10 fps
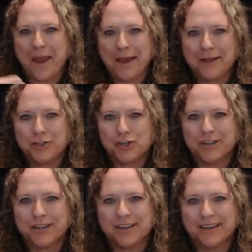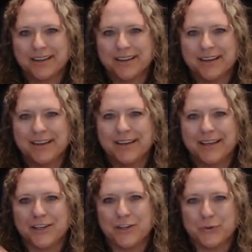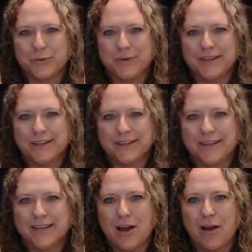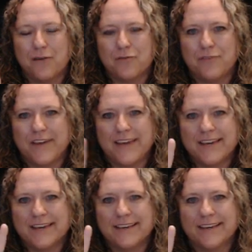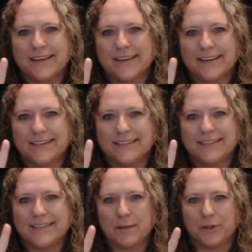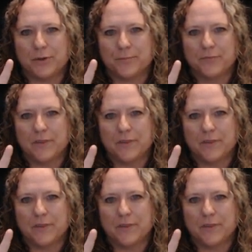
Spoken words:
H, U, V, W.